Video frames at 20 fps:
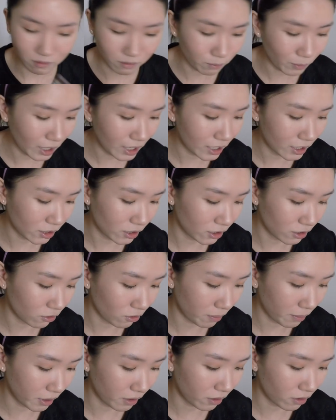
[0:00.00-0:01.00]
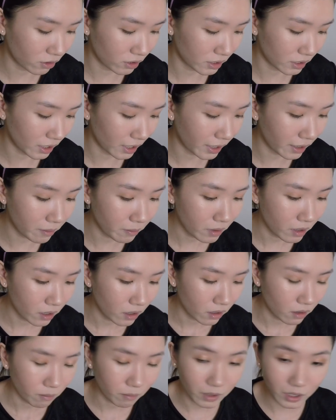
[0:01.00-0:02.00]
My lashes drop out all the time,
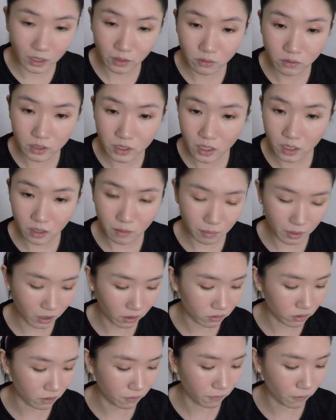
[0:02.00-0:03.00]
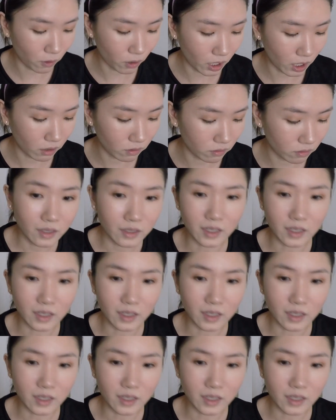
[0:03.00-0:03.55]
but I don't see any powder fallout.